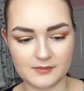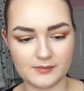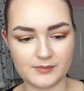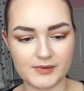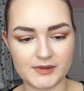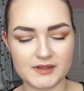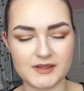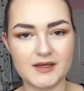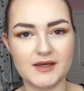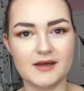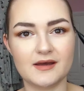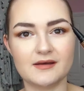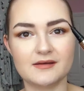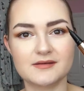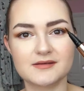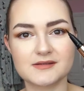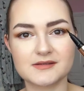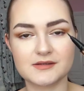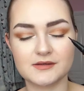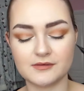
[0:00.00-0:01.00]
But yeah,
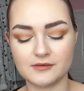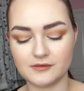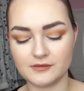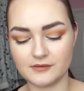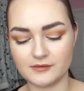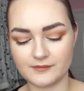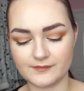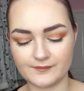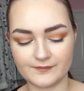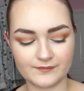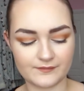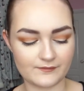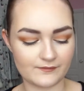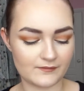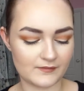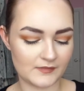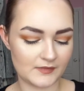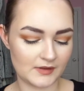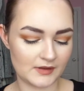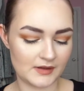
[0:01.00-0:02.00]
so
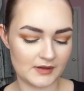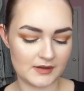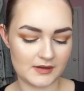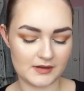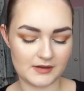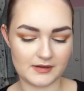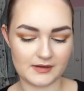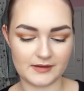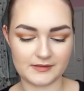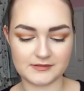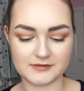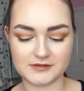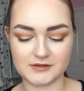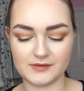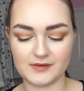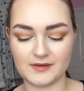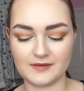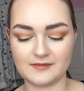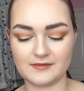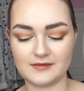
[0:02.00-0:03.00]
let's do
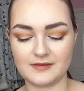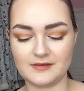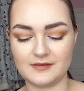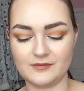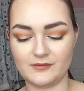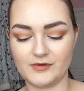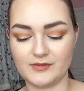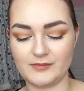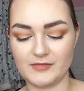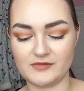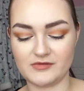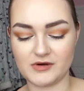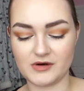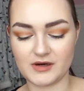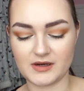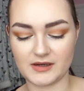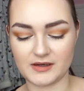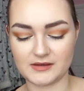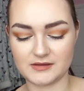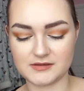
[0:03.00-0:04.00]
this with my wrong
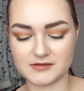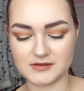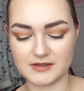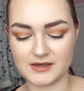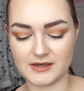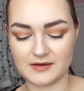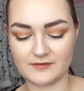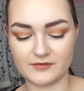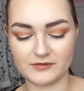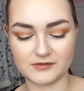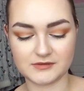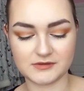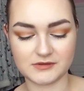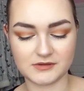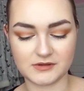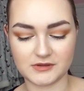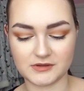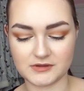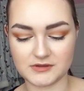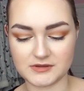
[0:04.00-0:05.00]
hand. And I've also
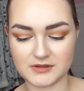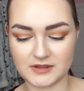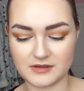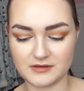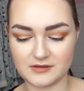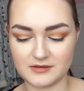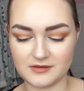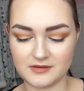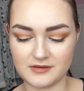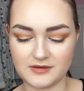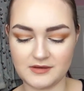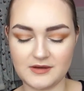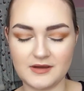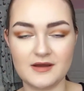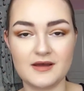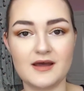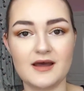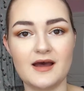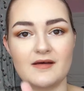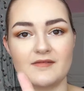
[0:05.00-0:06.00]
got,
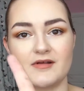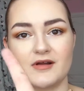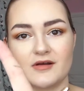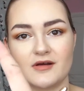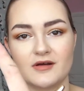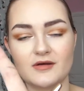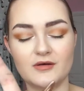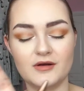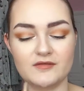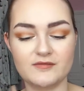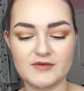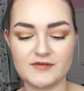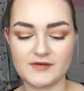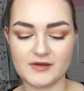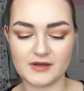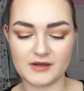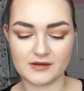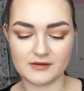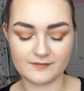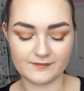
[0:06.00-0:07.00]
I've not got it all over my
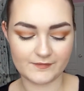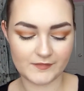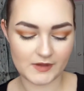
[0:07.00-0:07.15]
finger.